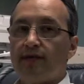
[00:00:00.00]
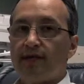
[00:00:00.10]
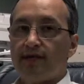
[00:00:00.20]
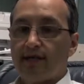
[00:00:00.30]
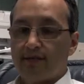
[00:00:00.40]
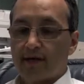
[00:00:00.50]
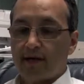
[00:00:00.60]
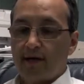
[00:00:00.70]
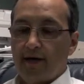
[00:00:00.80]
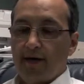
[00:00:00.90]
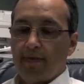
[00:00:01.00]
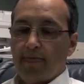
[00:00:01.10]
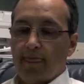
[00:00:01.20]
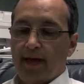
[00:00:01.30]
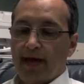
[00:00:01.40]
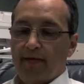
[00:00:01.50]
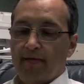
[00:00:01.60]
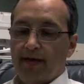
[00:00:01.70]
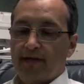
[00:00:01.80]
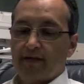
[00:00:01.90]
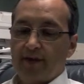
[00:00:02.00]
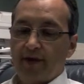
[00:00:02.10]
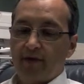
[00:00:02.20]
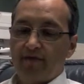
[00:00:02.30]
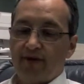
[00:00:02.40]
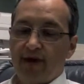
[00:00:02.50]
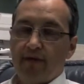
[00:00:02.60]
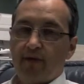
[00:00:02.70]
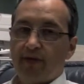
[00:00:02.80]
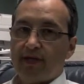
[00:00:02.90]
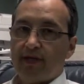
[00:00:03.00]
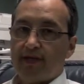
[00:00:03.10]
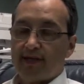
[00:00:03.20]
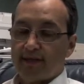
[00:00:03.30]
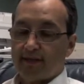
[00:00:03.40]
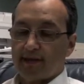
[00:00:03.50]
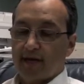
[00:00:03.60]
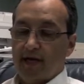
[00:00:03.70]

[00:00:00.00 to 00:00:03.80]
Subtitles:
into the disc. That makes a better environment within the disc.